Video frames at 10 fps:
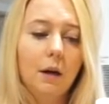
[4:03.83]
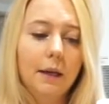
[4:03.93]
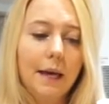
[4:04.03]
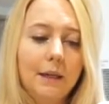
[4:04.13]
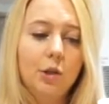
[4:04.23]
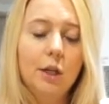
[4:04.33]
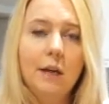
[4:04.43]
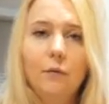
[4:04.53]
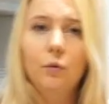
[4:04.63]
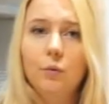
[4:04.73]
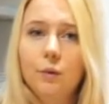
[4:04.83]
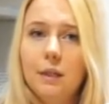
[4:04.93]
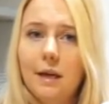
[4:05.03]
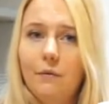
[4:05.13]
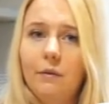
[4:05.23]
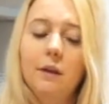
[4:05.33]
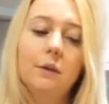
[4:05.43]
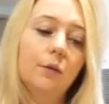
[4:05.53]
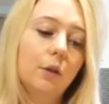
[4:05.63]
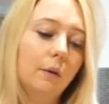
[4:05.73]
energy levels, everything.
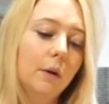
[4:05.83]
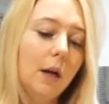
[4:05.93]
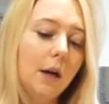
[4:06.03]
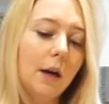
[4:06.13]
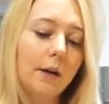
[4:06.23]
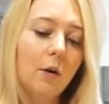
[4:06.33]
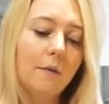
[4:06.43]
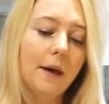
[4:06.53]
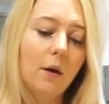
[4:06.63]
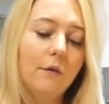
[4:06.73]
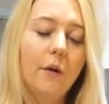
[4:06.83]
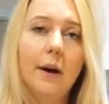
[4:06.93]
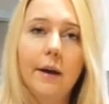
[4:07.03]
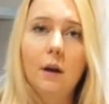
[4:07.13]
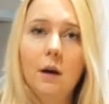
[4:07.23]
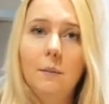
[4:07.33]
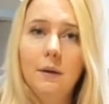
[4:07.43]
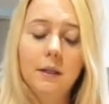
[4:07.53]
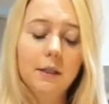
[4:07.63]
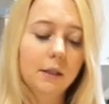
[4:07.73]
So I got that off Hubb,
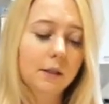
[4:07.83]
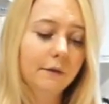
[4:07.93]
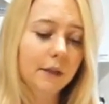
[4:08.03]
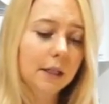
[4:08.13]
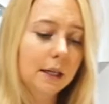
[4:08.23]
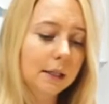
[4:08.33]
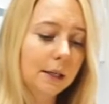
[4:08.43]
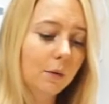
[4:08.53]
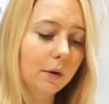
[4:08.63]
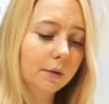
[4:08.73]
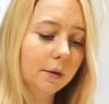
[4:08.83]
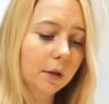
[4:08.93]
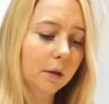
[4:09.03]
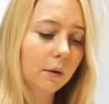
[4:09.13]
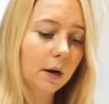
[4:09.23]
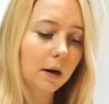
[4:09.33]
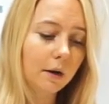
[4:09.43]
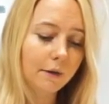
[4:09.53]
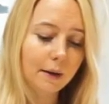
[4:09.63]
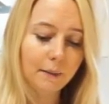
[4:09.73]
and it's a fantastic one. So I
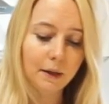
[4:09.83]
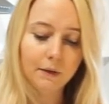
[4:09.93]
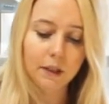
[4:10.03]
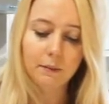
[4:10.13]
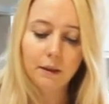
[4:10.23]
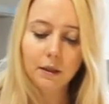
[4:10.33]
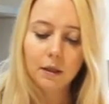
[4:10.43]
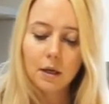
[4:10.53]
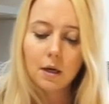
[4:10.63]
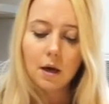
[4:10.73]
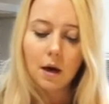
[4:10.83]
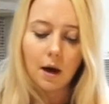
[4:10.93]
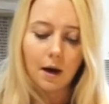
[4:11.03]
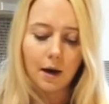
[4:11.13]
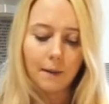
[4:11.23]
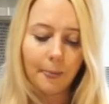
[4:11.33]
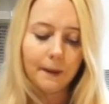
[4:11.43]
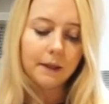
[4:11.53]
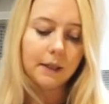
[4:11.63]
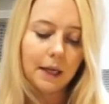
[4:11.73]
love that B vitamin.
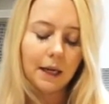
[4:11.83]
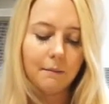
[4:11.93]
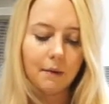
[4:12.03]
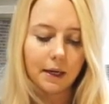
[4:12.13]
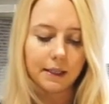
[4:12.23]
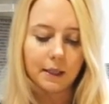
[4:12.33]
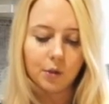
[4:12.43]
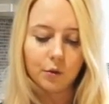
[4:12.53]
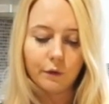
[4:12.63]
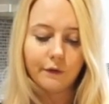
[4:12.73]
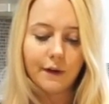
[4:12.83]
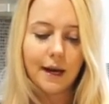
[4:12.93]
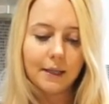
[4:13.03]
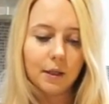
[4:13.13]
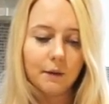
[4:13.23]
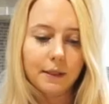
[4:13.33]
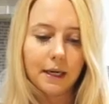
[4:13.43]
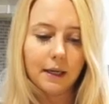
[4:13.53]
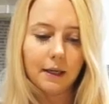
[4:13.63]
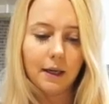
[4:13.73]
Getting in my essential fats, I'm
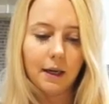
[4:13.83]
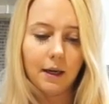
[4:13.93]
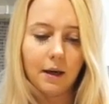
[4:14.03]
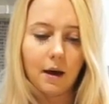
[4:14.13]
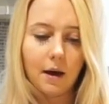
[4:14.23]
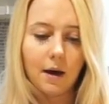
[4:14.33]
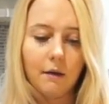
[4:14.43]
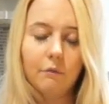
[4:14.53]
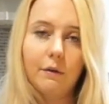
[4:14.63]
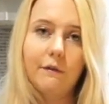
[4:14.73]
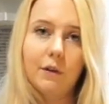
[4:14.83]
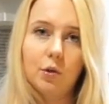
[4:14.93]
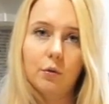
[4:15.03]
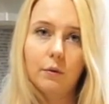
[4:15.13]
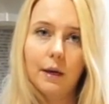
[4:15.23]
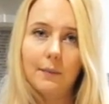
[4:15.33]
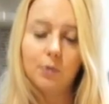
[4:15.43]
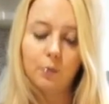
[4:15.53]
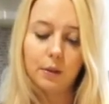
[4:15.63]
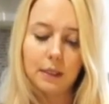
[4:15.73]
taking 3 fish oil
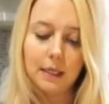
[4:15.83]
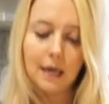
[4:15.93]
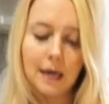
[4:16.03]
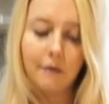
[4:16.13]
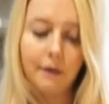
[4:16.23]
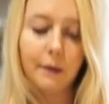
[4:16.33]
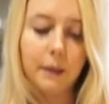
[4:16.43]
capsules a day, 1,000